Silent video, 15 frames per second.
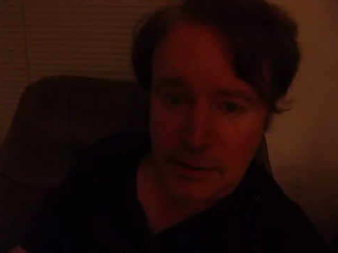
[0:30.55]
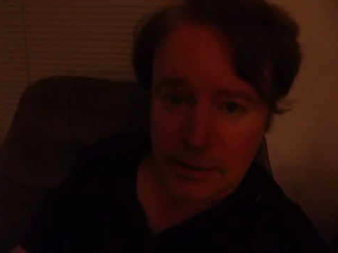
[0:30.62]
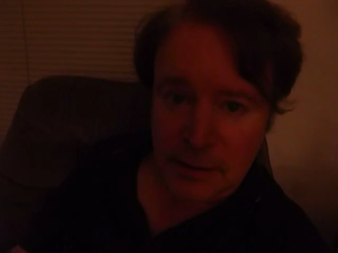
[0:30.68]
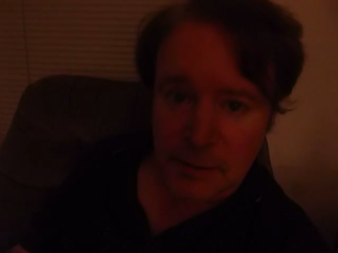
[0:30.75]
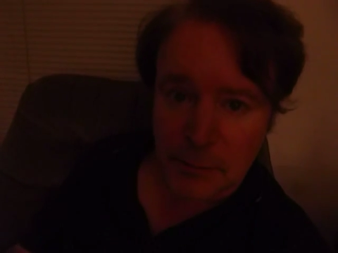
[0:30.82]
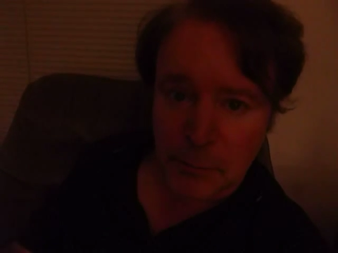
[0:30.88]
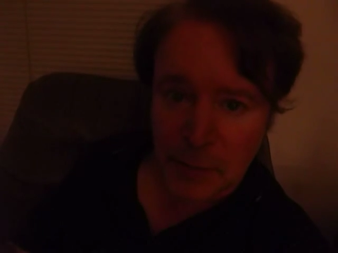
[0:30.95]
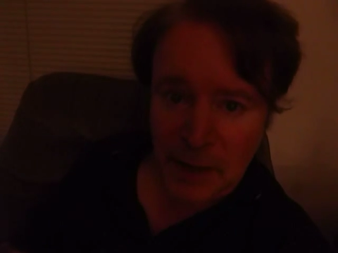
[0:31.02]
Uh,
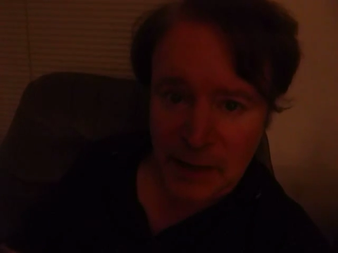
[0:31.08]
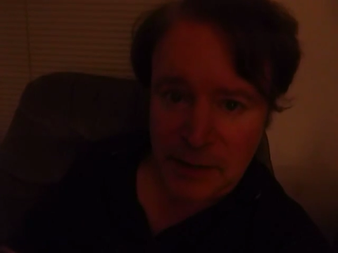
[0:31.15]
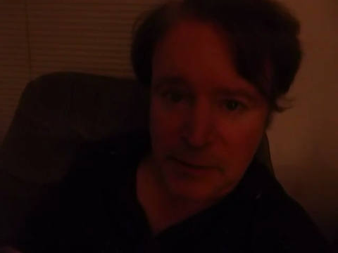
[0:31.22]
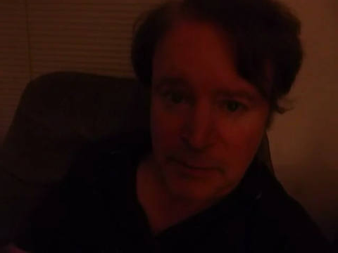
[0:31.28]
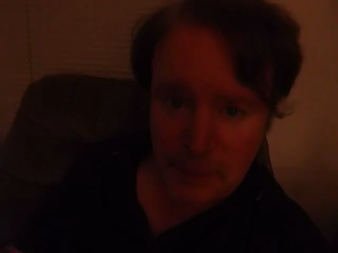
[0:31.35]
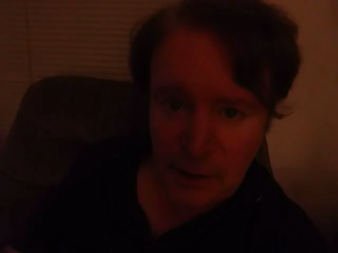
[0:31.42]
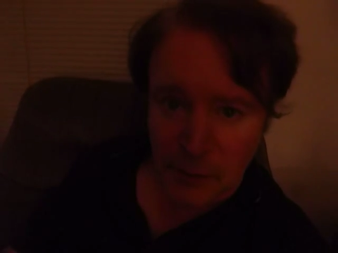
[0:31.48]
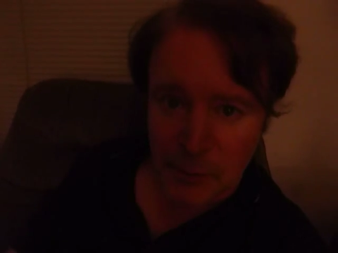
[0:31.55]
makes
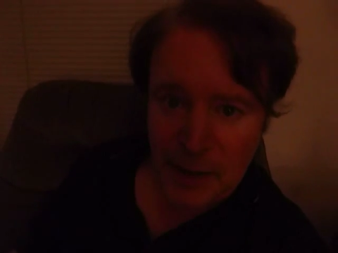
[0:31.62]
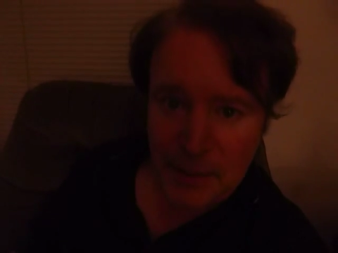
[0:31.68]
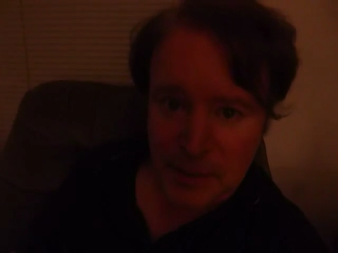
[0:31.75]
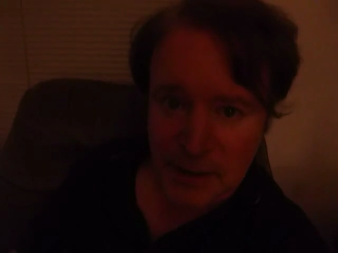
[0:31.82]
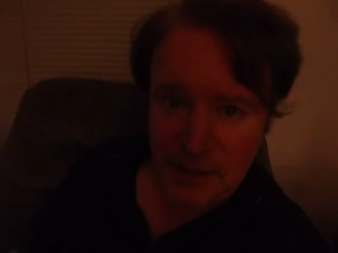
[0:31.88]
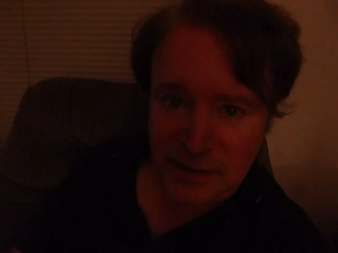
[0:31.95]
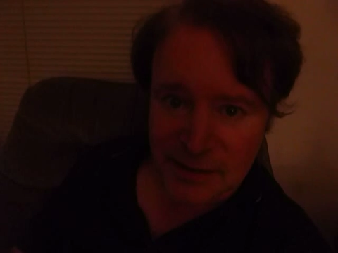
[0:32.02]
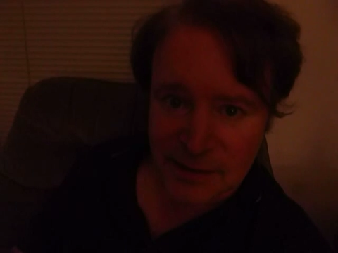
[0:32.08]
little
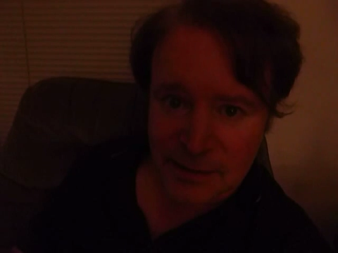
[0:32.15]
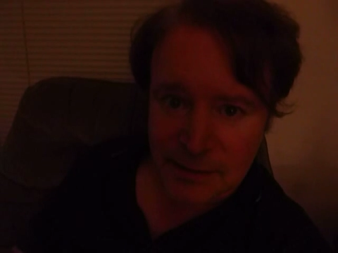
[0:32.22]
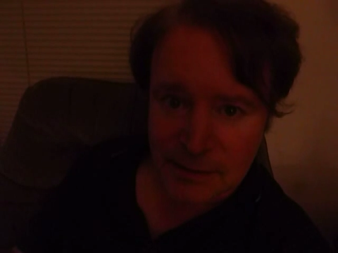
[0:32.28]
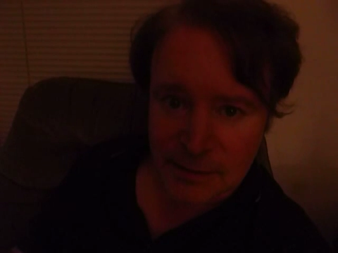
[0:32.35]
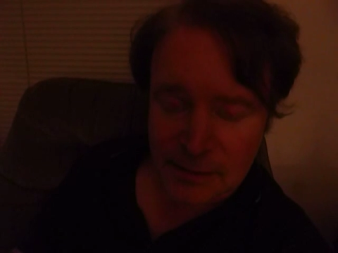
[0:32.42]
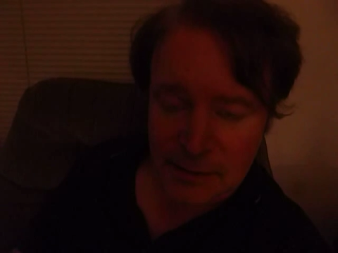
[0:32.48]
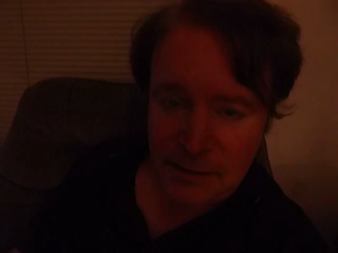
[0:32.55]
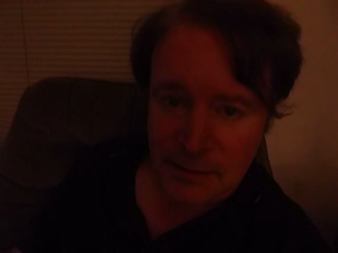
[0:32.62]
baby
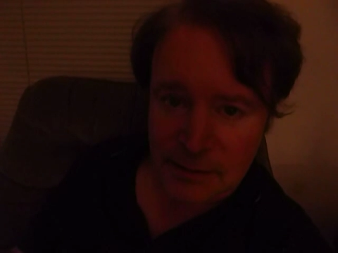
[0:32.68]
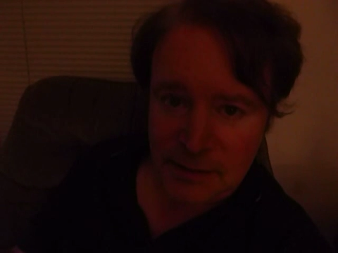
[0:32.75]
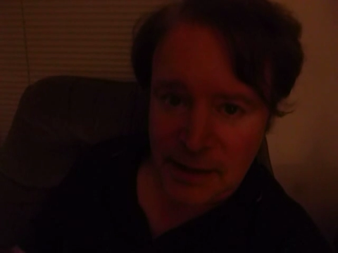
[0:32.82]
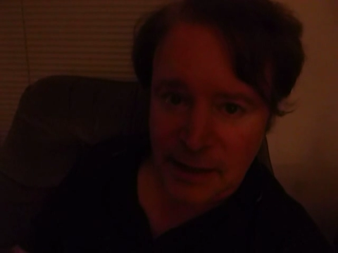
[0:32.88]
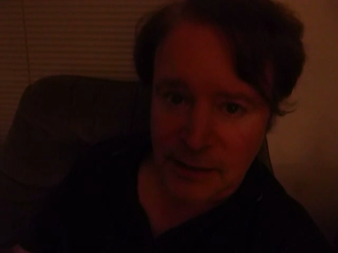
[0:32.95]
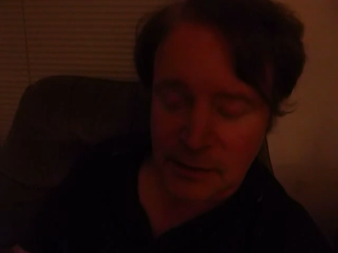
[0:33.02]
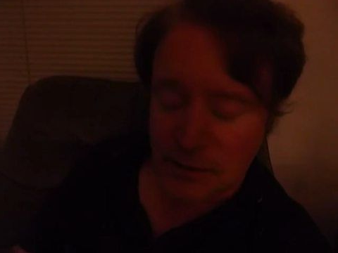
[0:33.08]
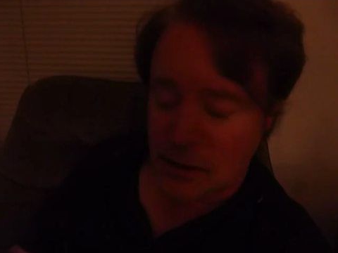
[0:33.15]

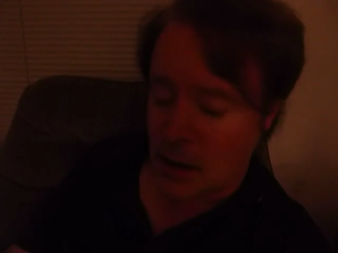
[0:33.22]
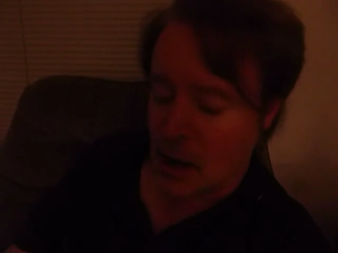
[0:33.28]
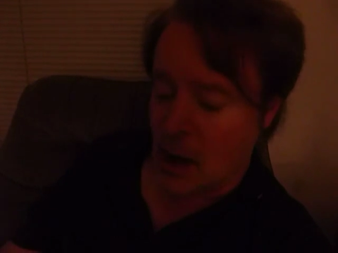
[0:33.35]
Satans.